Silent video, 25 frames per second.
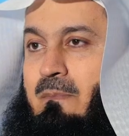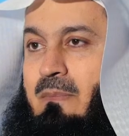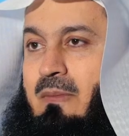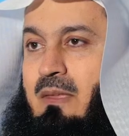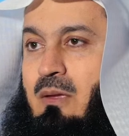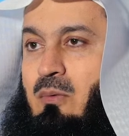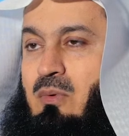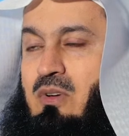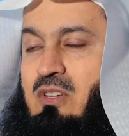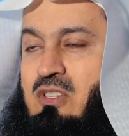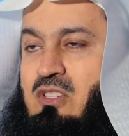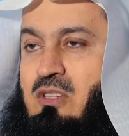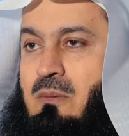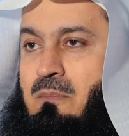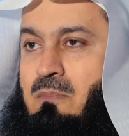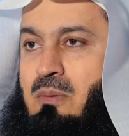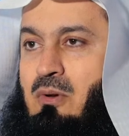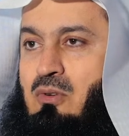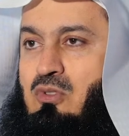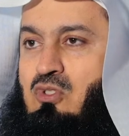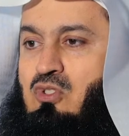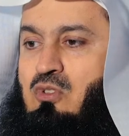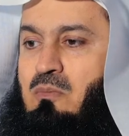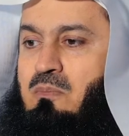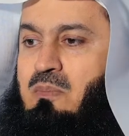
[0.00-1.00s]
We're
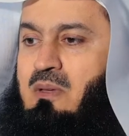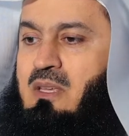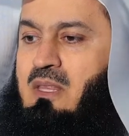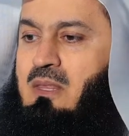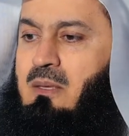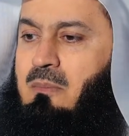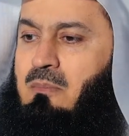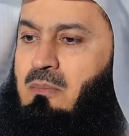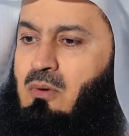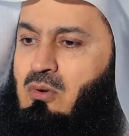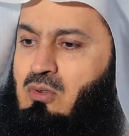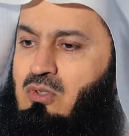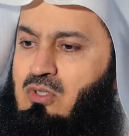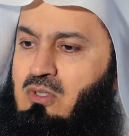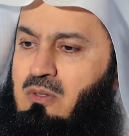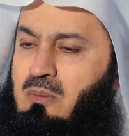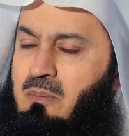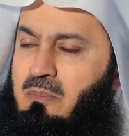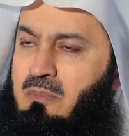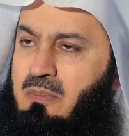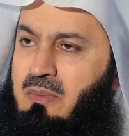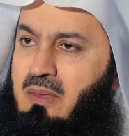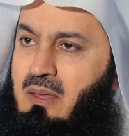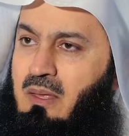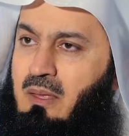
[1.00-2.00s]
supposed to be the most
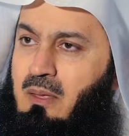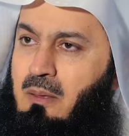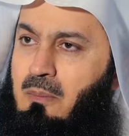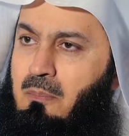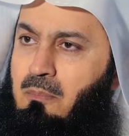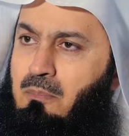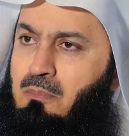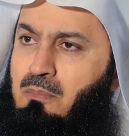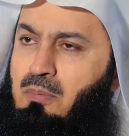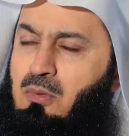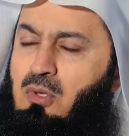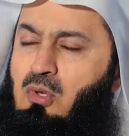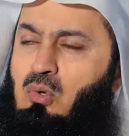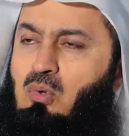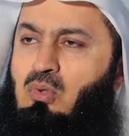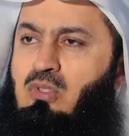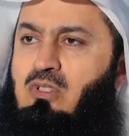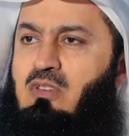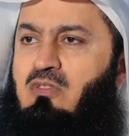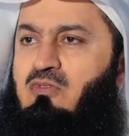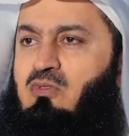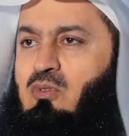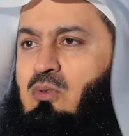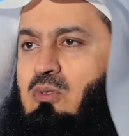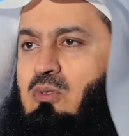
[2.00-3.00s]
beautiful